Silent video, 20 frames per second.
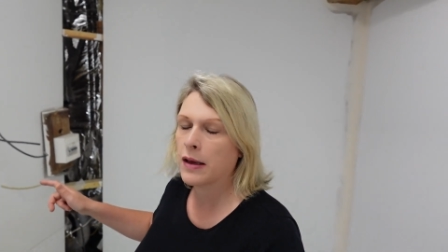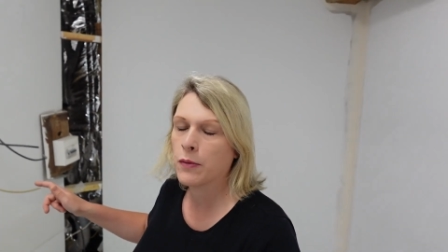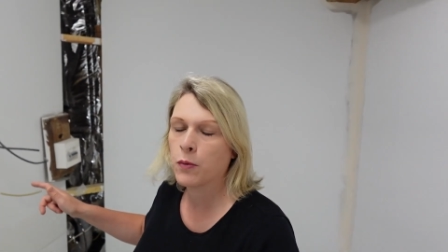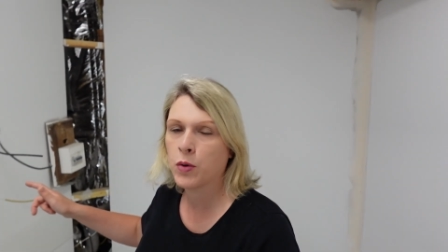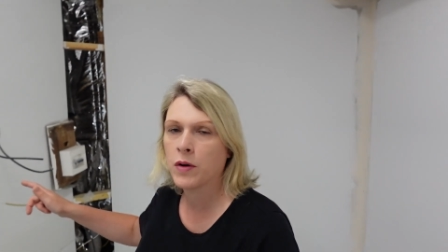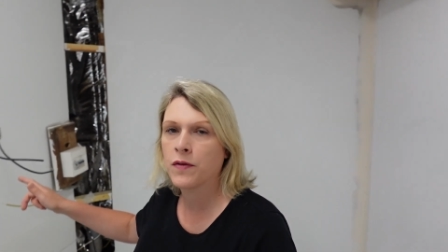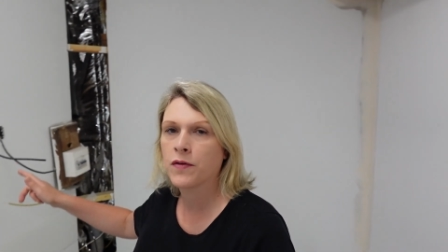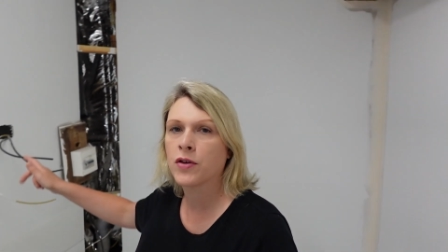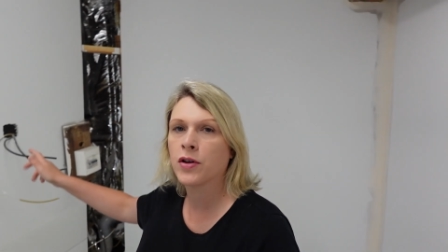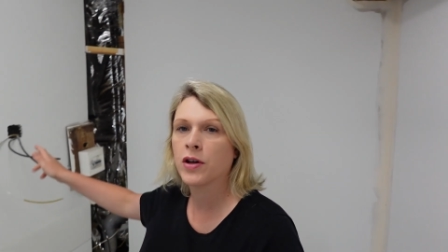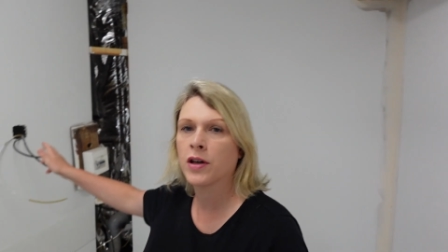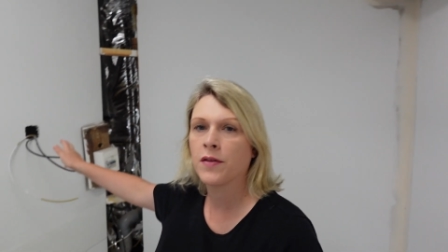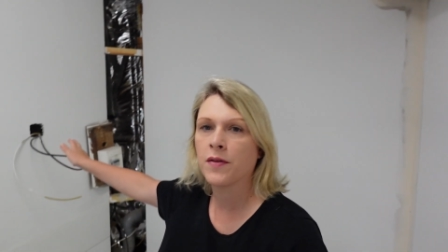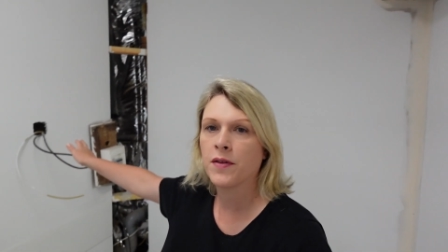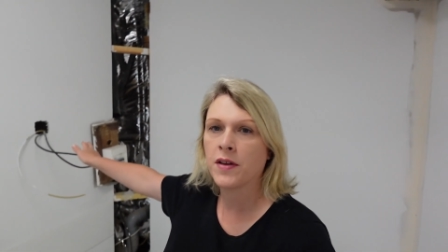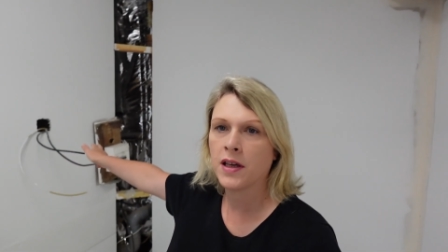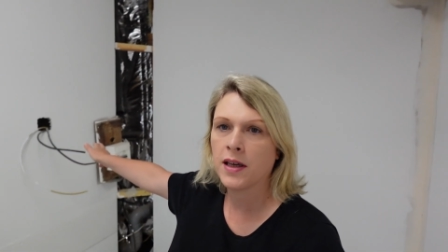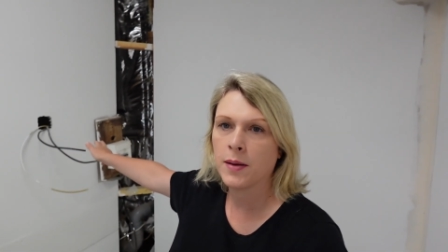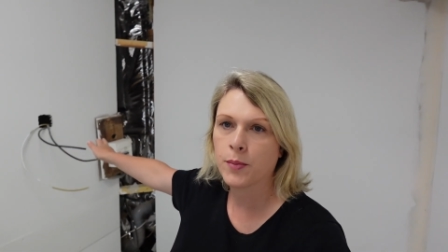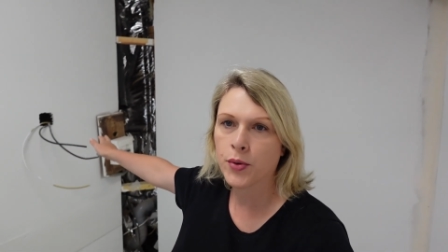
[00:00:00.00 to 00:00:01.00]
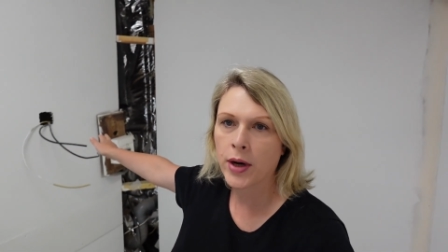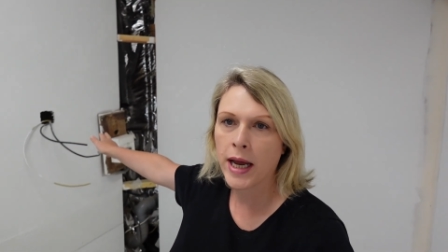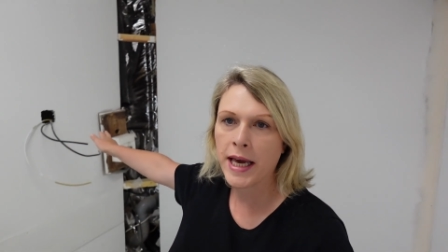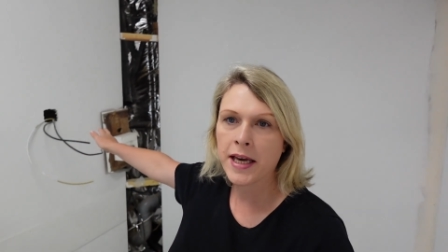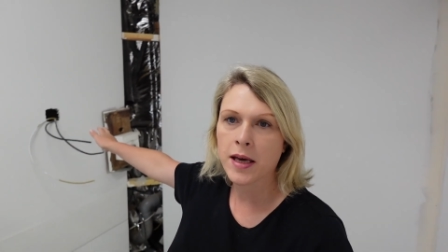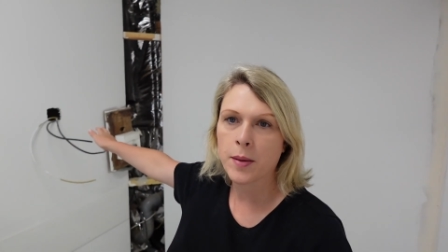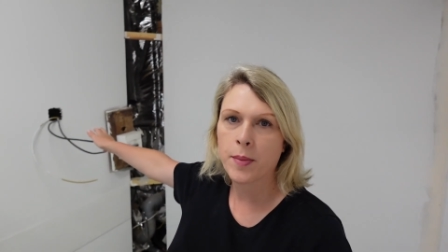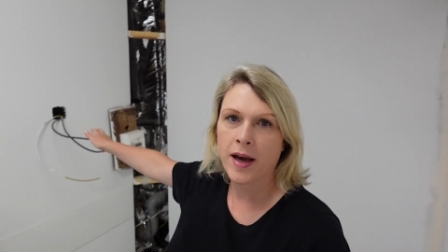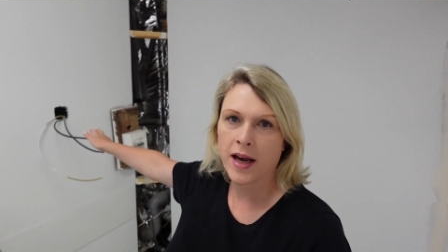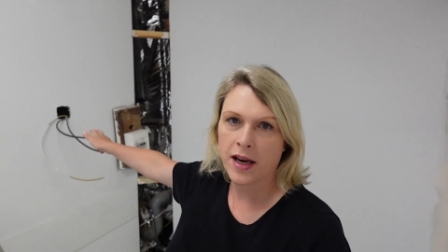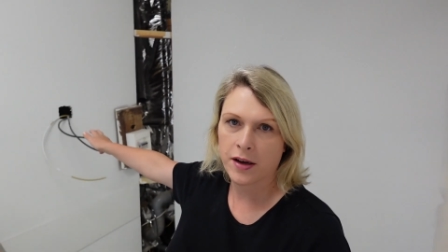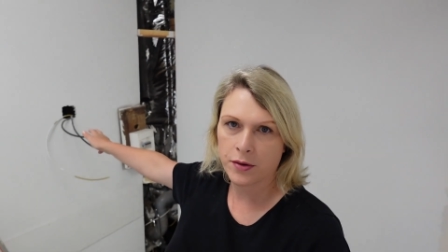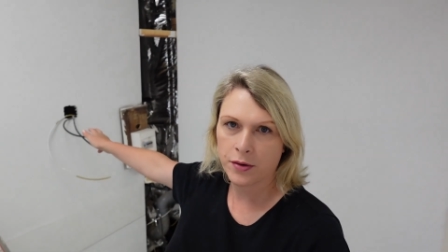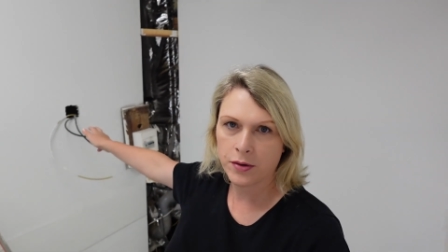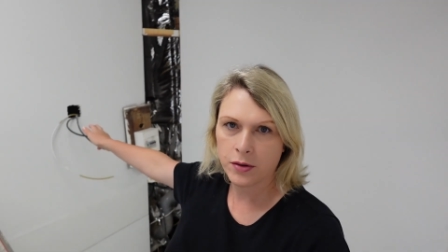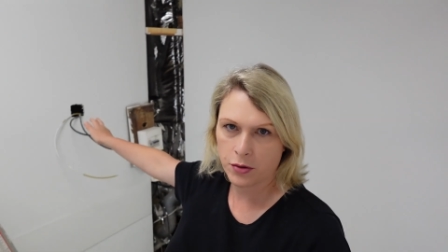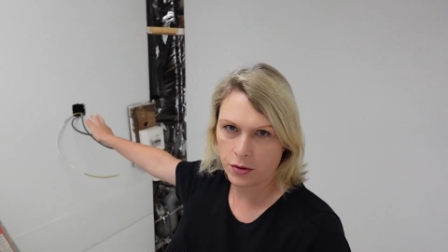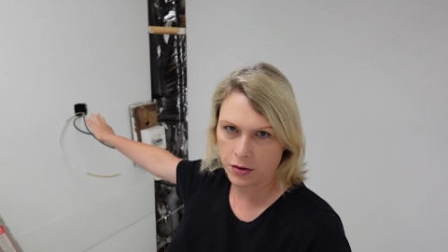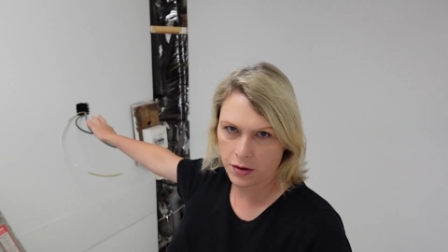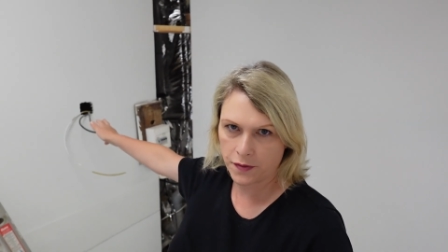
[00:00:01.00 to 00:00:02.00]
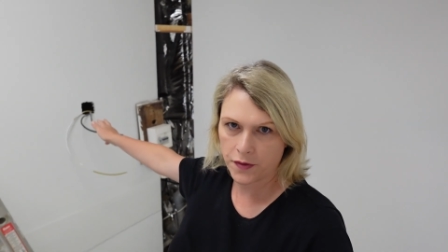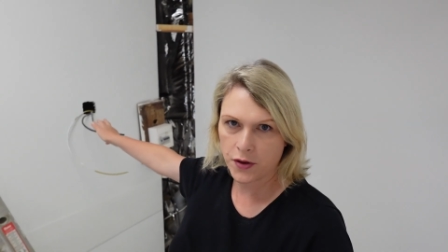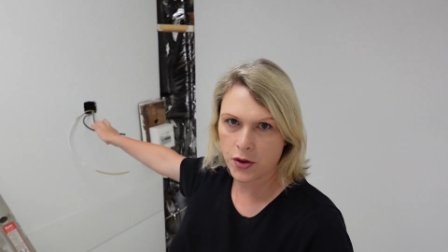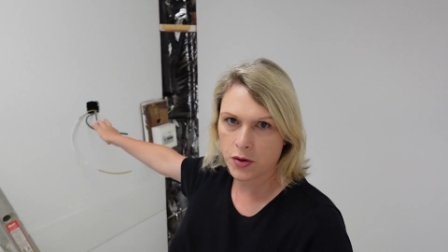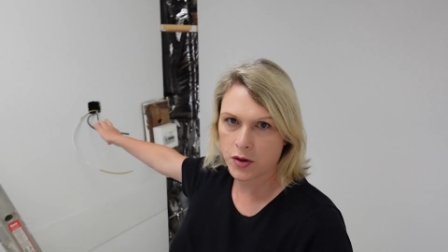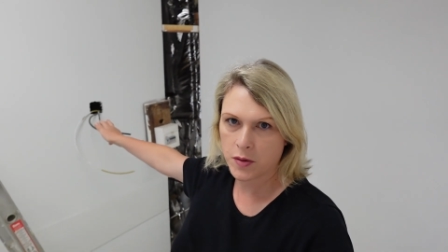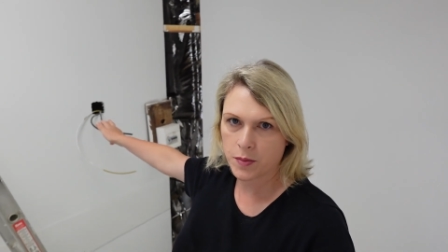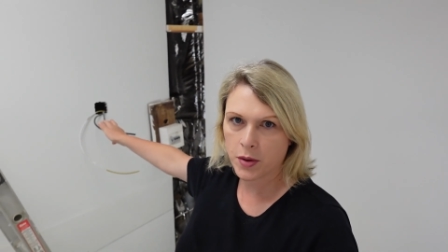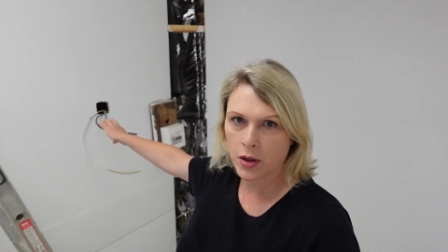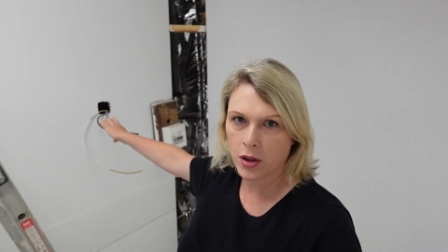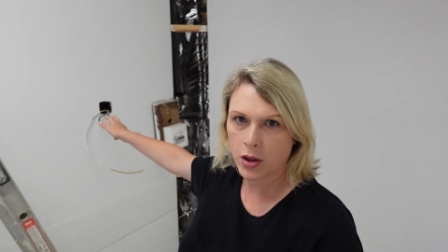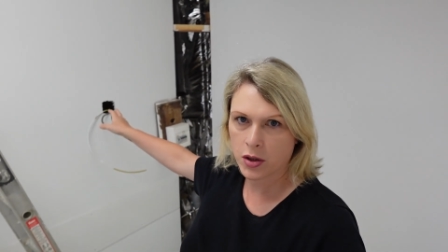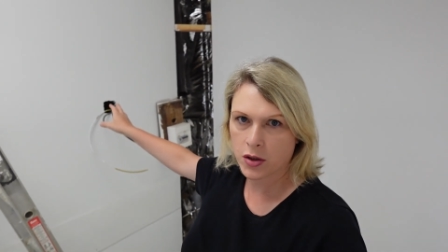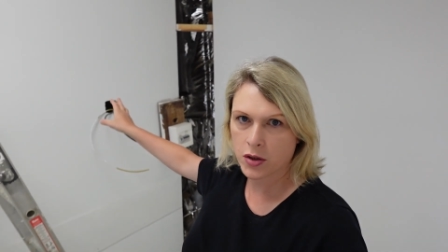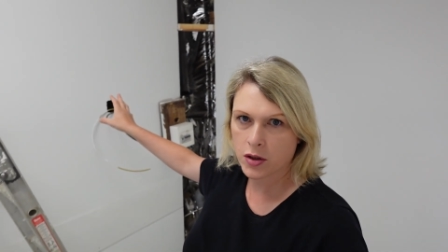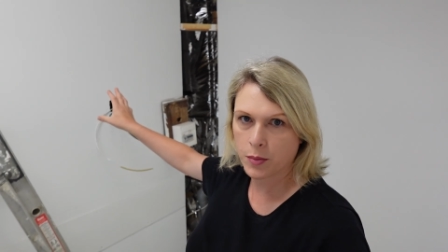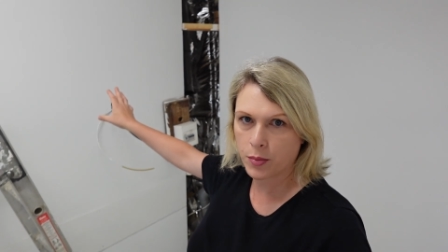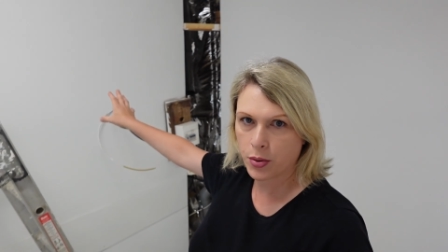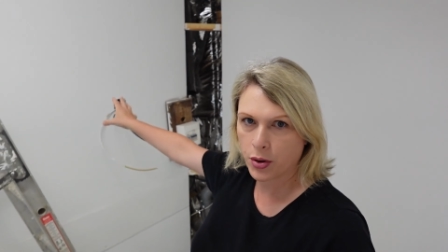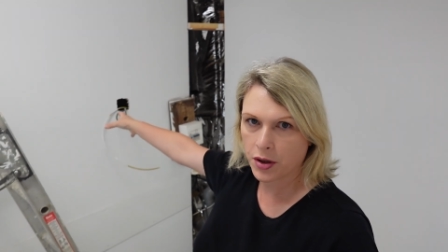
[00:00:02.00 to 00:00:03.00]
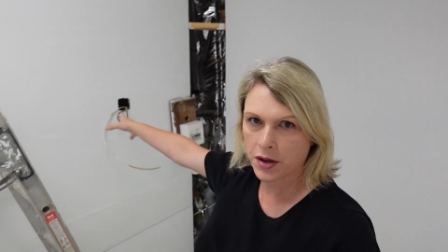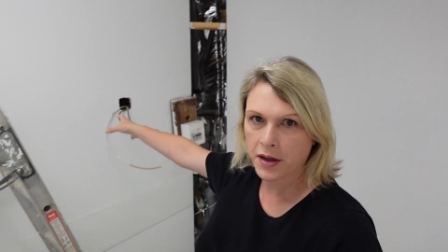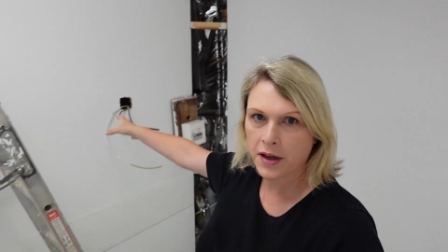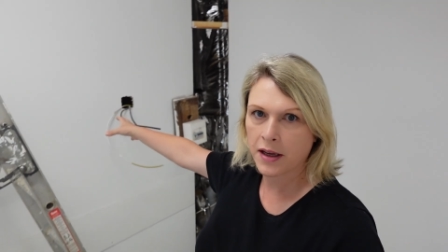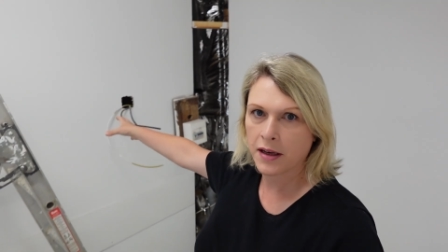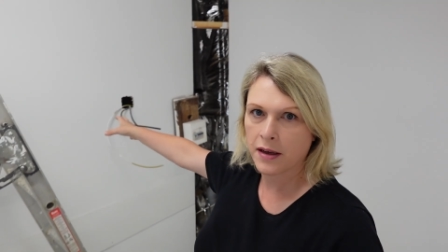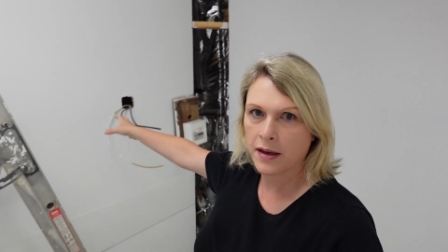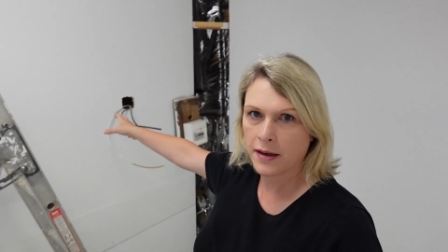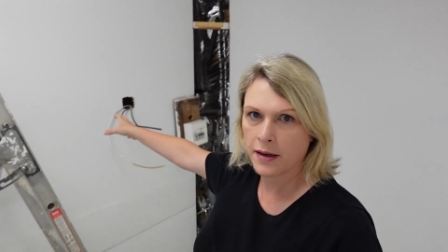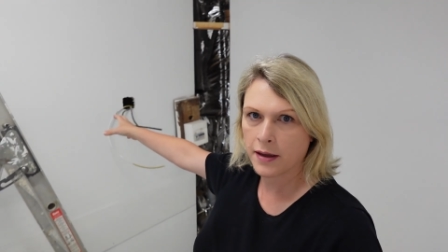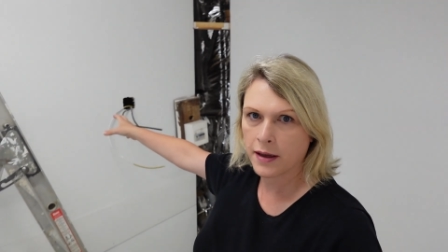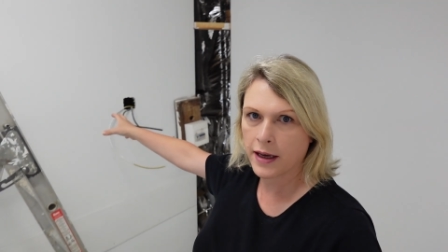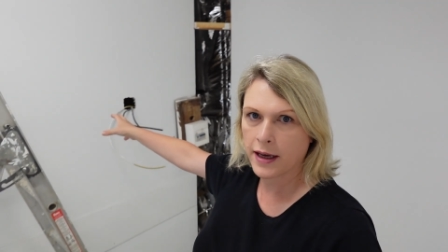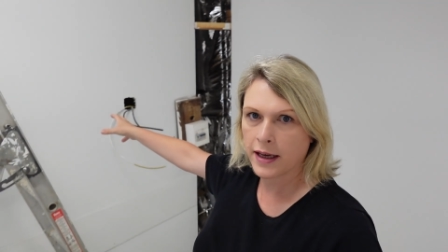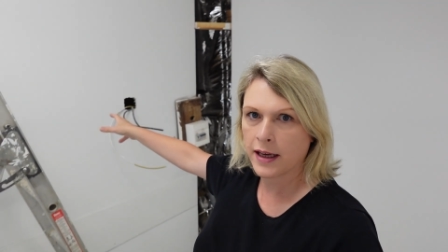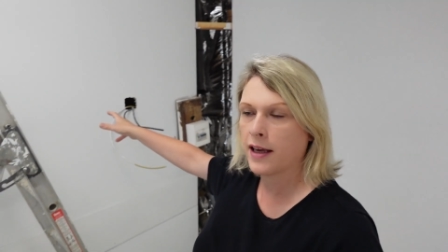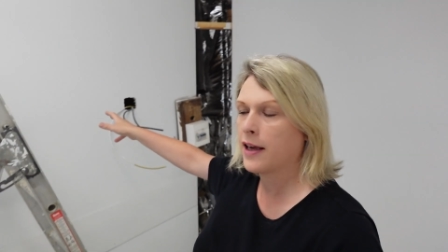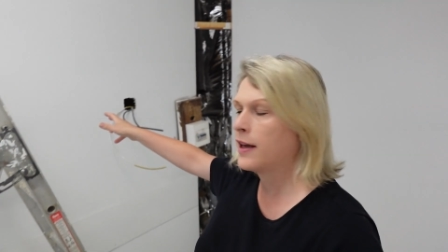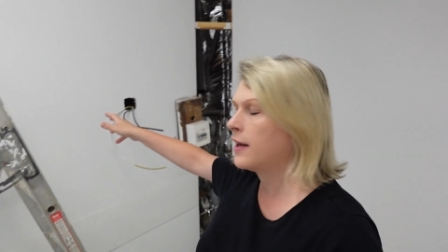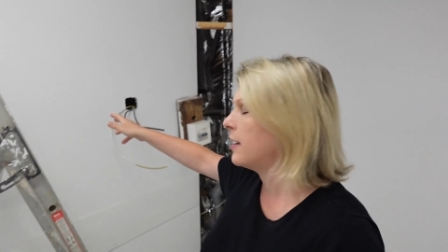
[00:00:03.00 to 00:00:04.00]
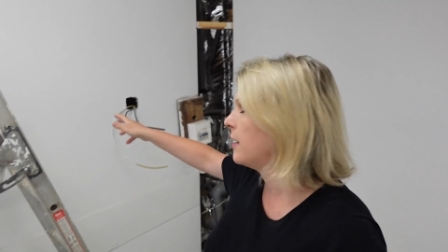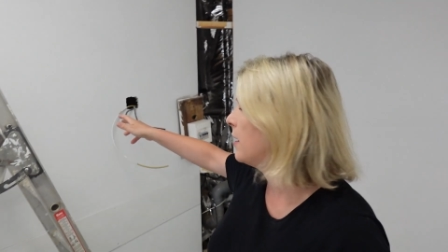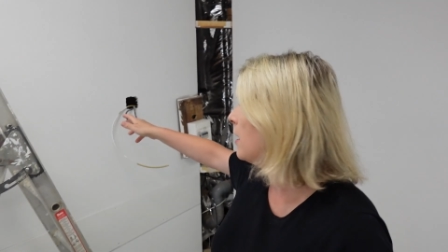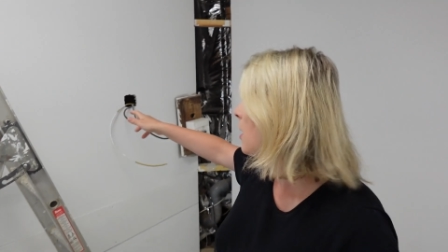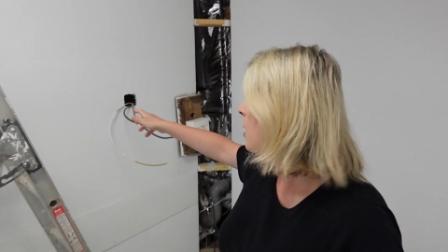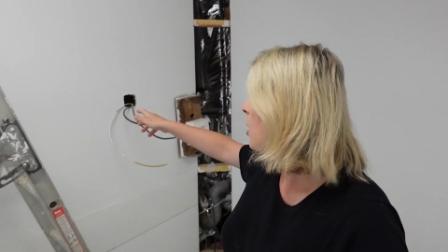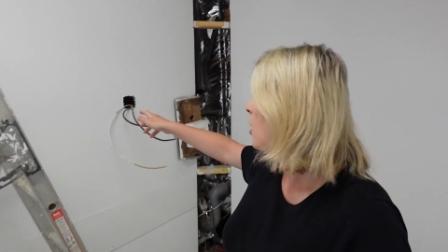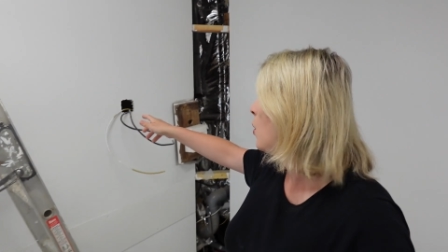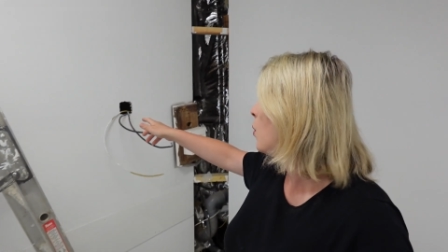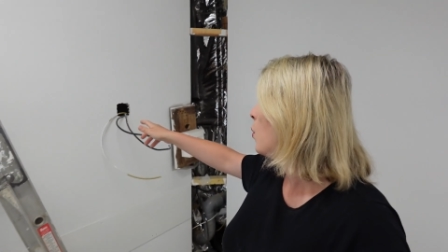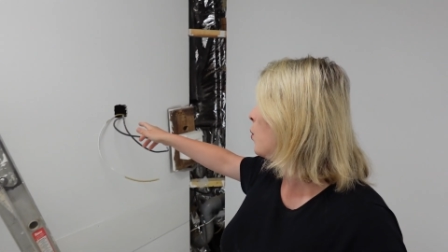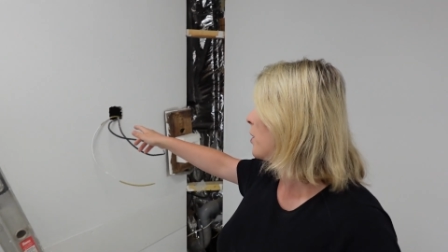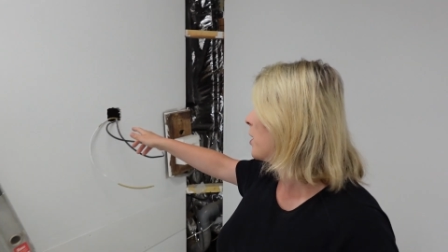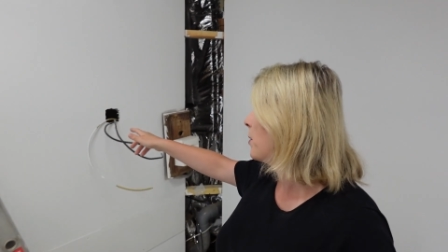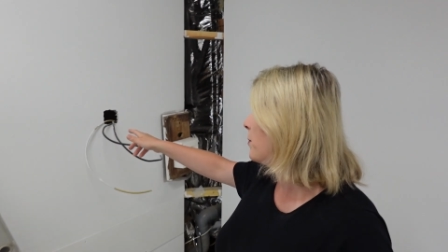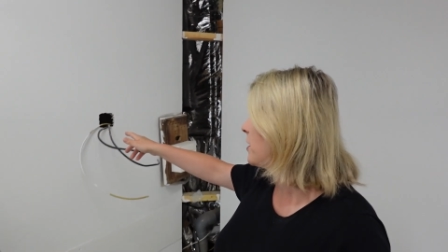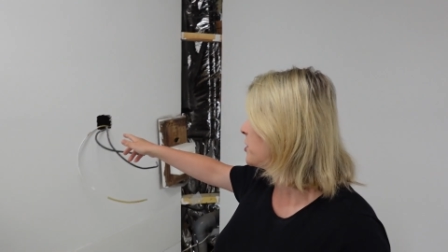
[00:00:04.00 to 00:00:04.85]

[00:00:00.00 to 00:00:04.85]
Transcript: we've got the breaker panel or the fuse box to put in here what I'm